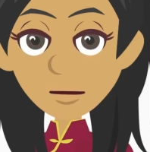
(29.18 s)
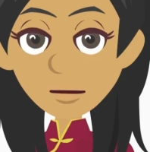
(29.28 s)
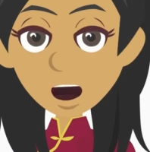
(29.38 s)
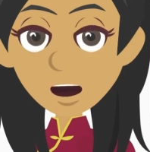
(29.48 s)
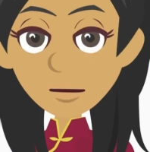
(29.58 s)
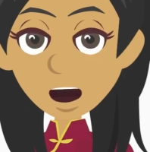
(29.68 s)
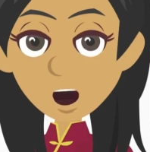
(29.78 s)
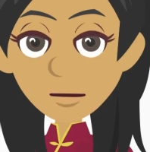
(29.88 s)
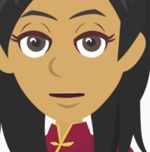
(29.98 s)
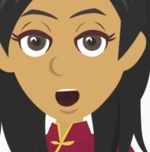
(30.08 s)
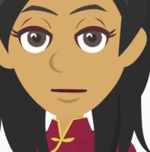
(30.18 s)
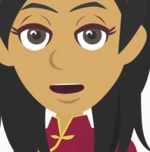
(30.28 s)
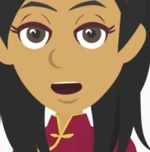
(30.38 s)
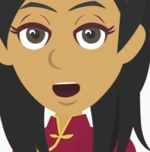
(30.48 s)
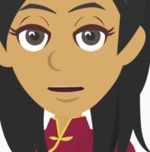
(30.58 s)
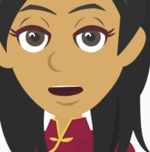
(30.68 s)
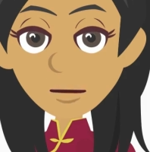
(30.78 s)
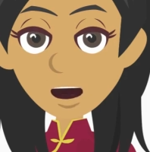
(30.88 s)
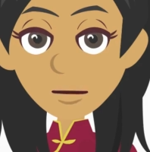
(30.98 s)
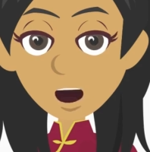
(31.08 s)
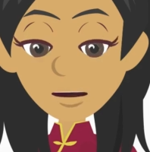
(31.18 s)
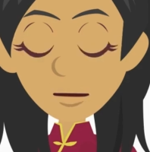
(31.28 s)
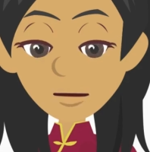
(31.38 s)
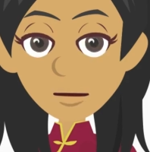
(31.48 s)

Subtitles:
tend to find people from the opposite sex